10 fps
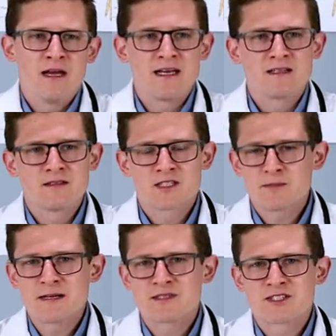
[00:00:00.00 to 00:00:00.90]
And
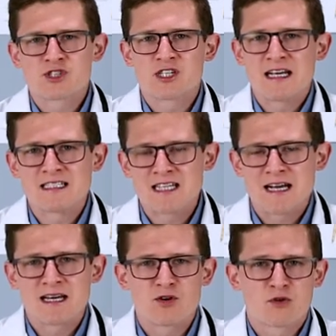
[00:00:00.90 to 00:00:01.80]
sometimes that's just an
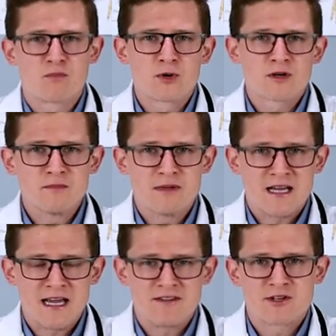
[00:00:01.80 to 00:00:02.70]
anxiety or boredom
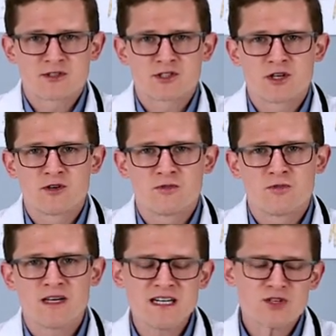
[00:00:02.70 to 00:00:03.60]
behavior, so
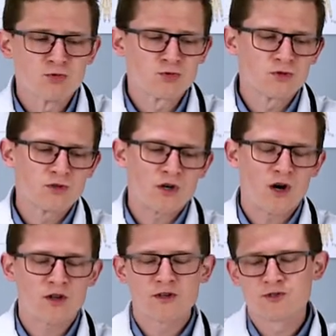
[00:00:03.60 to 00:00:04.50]
we need to rule
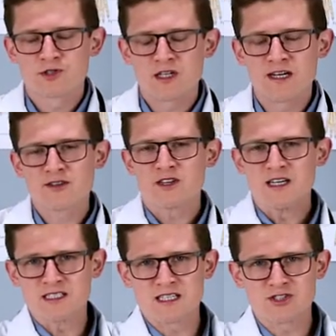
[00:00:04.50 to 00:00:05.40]
all those other
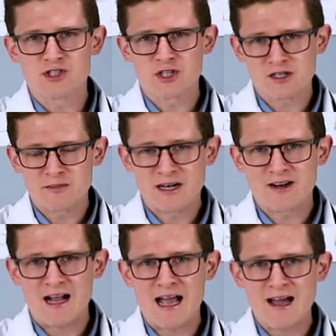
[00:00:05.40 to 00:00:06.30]
things I just talked
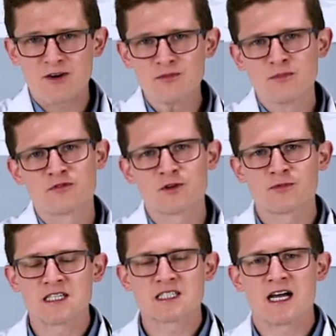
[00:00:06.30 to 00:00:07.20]
about out before
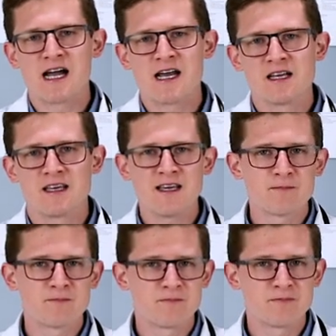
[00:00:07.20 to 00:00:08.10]
we decide,
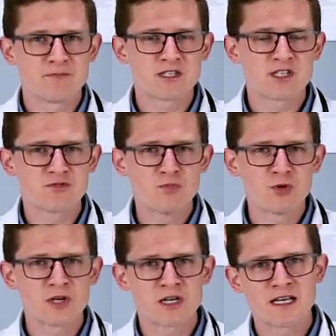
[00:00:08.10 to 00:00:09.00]
yep, this is
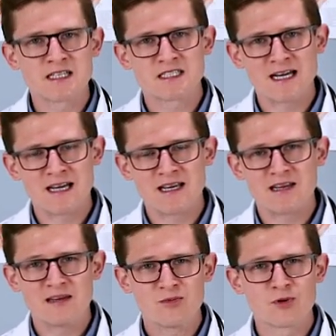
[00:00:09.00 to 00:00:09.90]
more
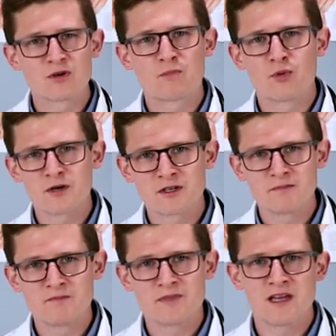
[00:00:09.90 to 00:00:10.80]
anxiety or
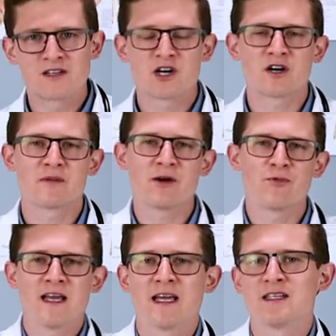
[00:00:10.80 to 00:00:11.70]
boredom, and talk
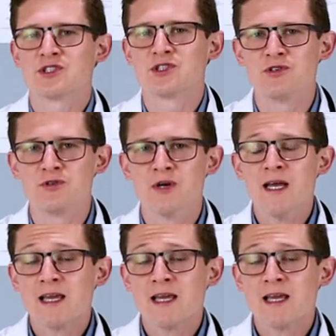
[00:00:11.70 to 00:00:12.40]
about ways to